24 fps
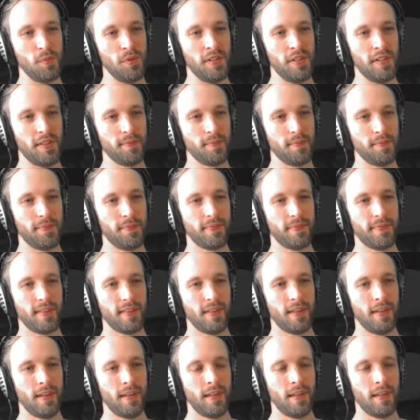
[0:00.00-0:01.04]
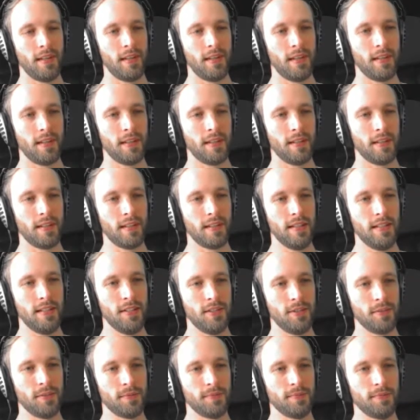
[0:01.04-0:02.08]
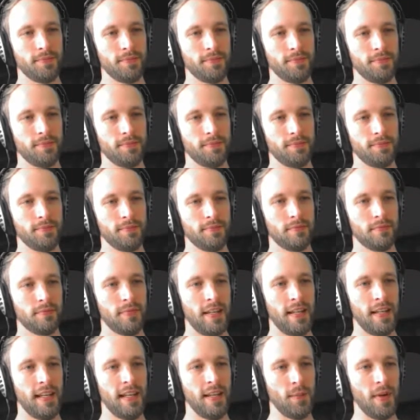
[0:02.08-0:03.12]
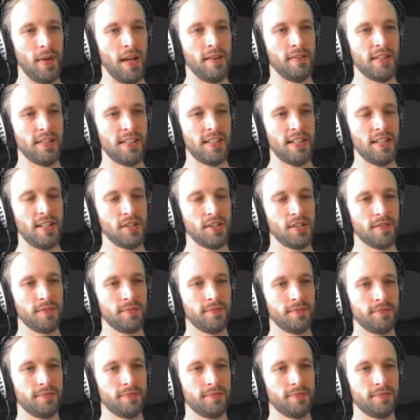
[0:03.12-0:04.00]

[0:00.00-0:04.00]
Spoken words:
point. Continue. Hey, we have a station.